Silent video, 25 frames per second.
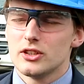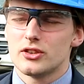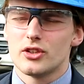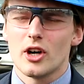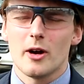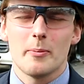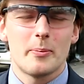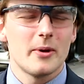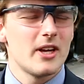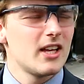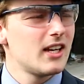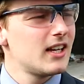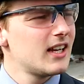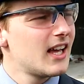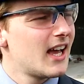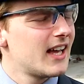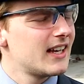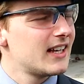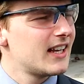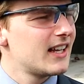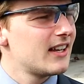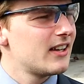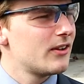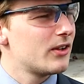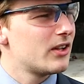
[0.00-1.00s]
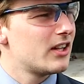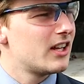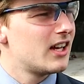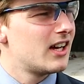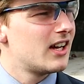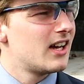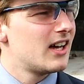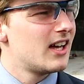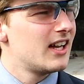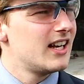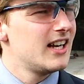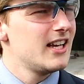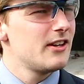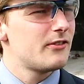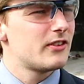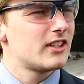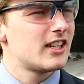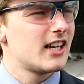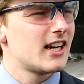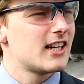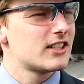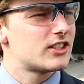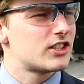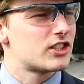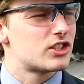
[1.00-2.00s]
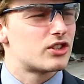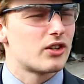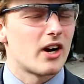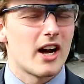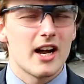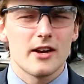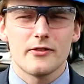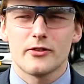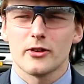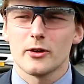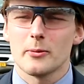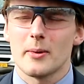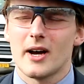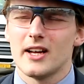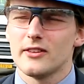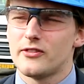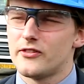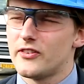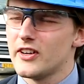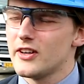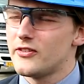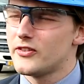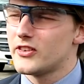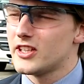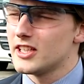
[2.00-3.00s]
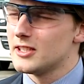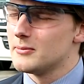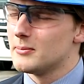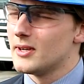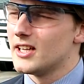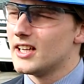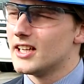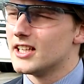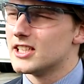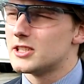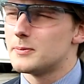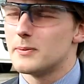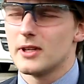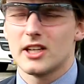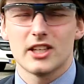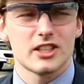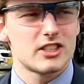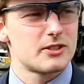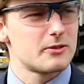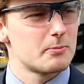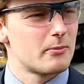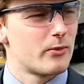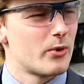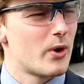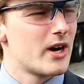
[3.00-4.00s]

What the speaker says: drop it, and they'll leave it there to dry for about 15 minutes because